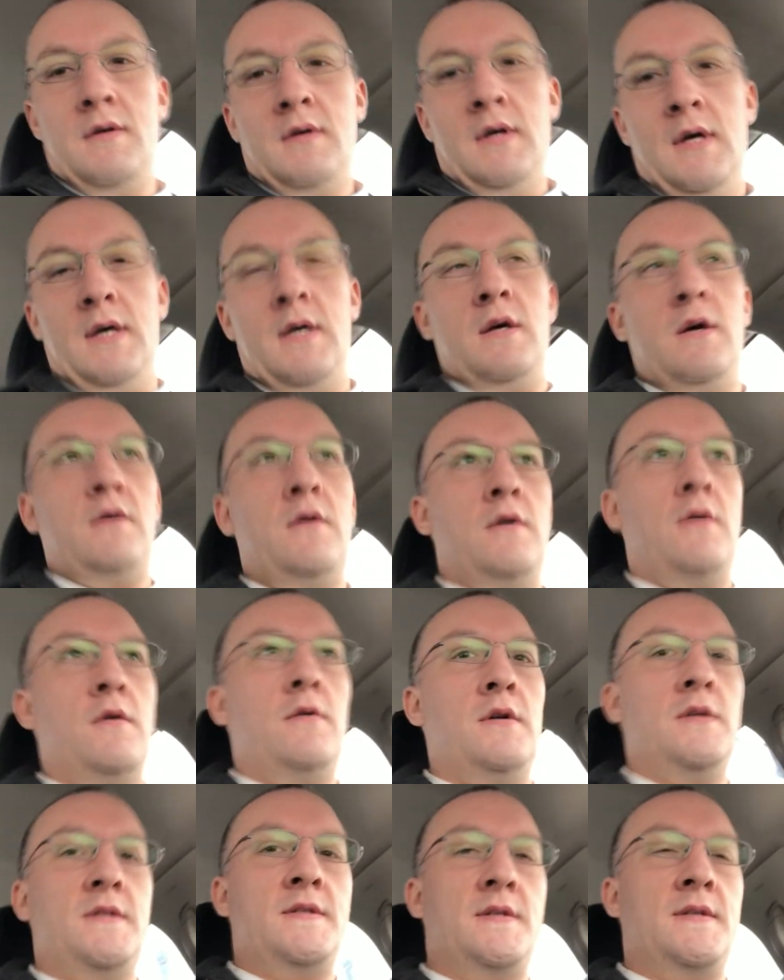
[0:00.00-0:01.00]

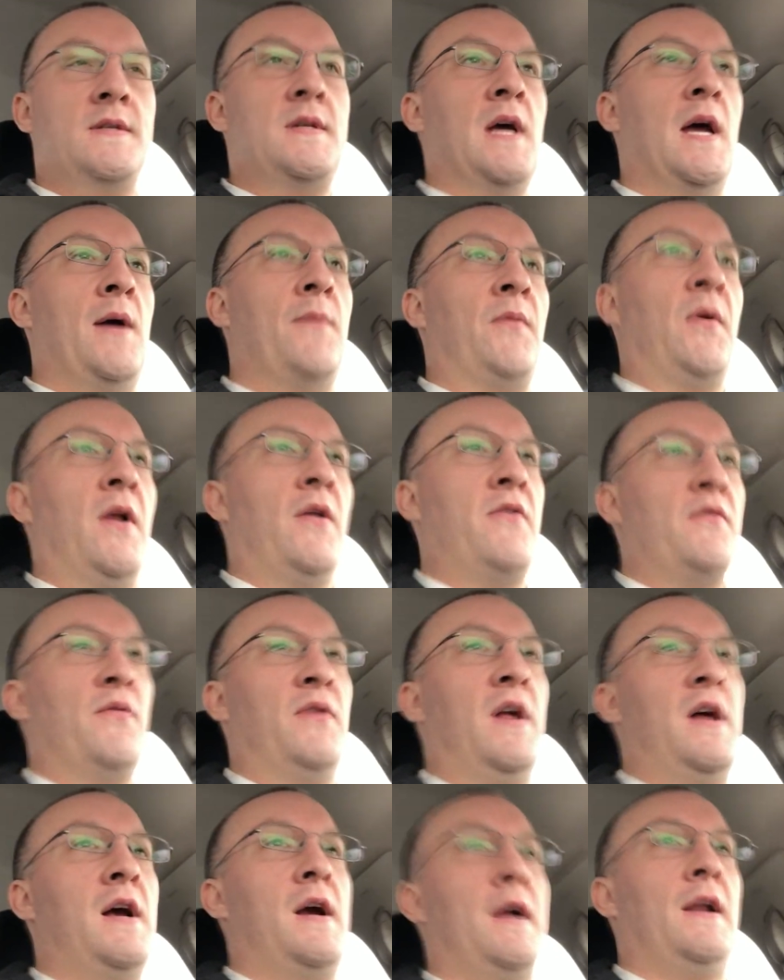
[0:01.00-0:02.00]
Heyo, it's time for another
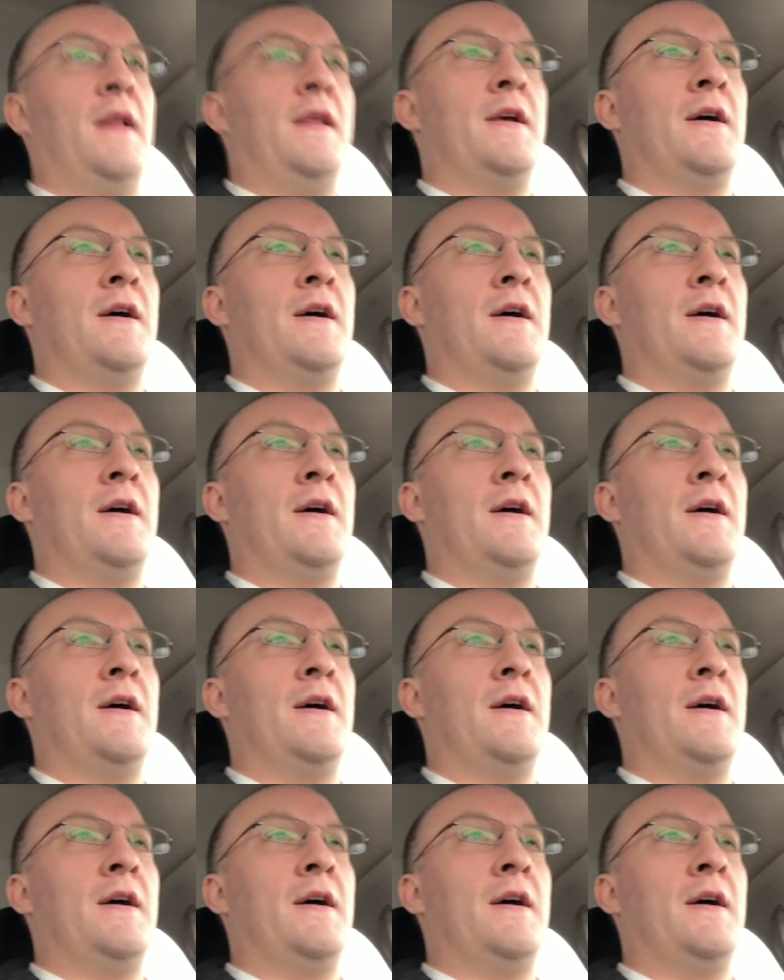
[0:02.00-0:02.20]
vlog in the